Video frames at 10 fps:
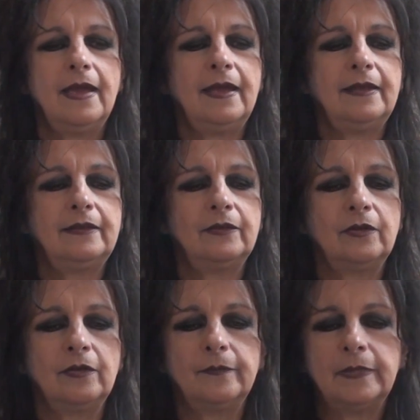And
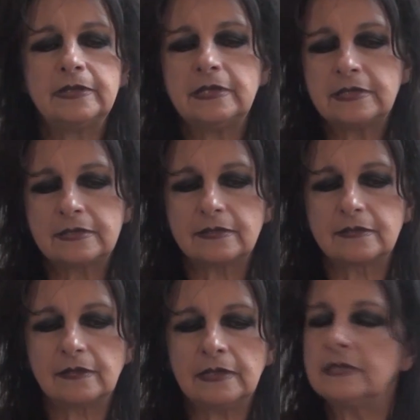but
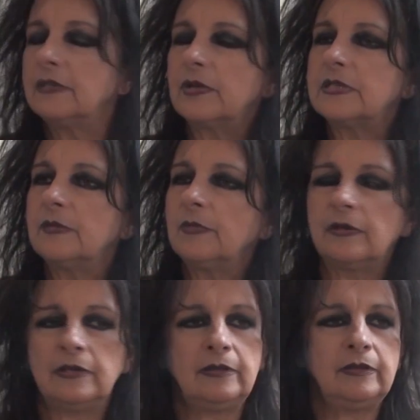it's interesting.
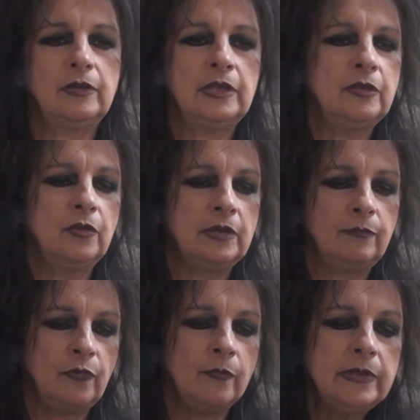
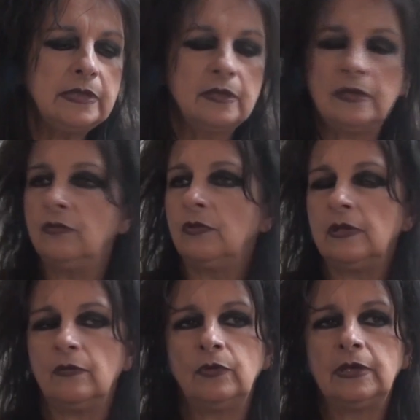For me,
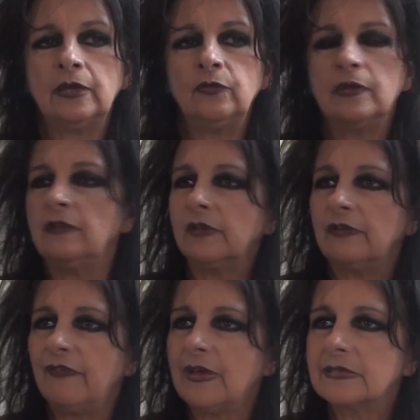we can do that
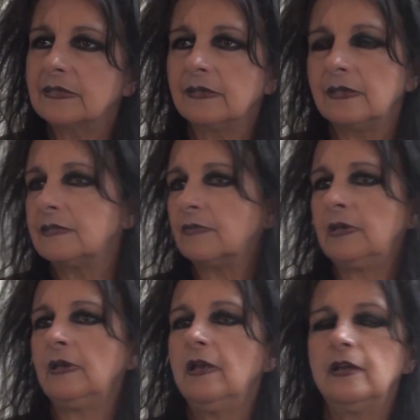very fast, and it's
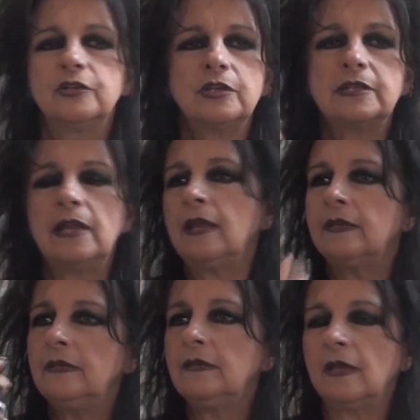really just an
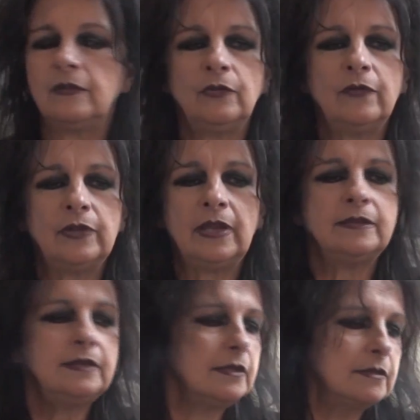idea. And you have an
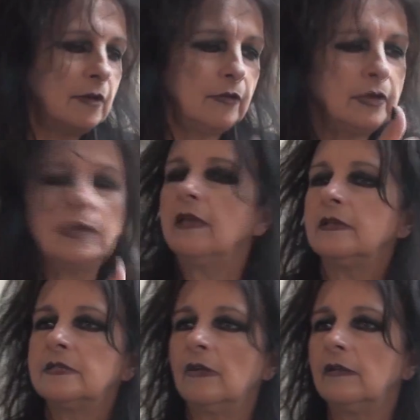idea, and okay,
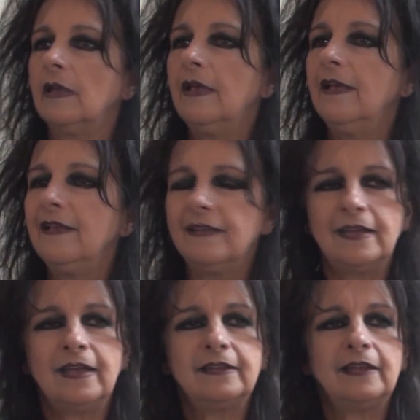it's done.
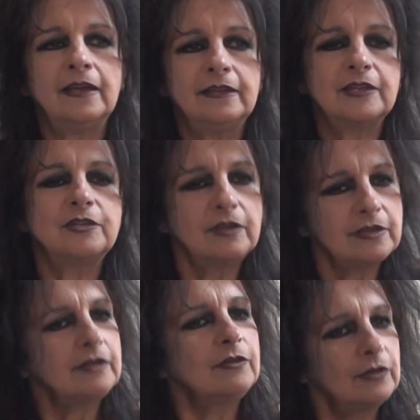And
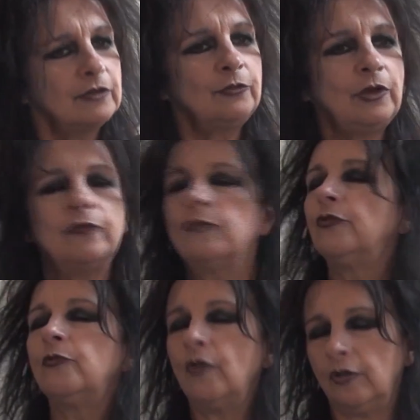architecture, you
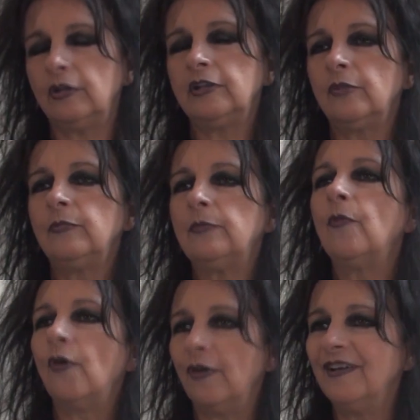have to work a little bit
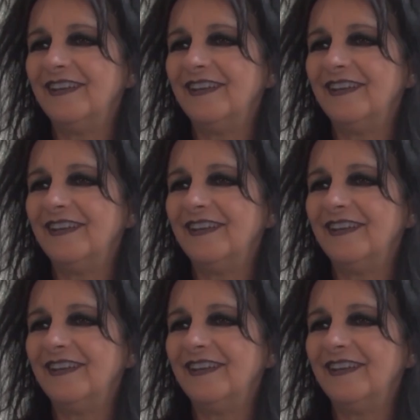more.